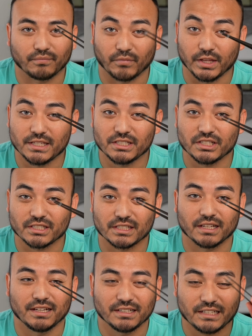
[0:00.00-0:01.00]
But this is just
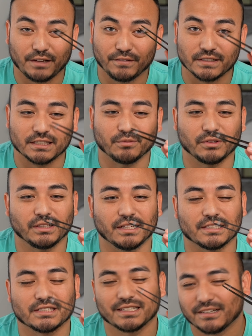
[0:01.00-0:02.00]
definitely something
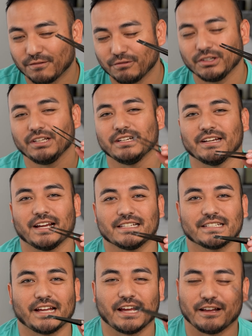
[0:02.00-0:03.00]
that's really nice
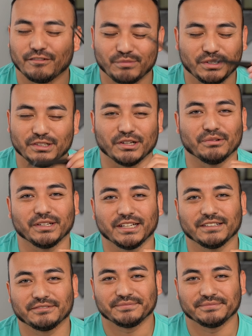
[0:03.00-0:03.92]
to have, but you don't need.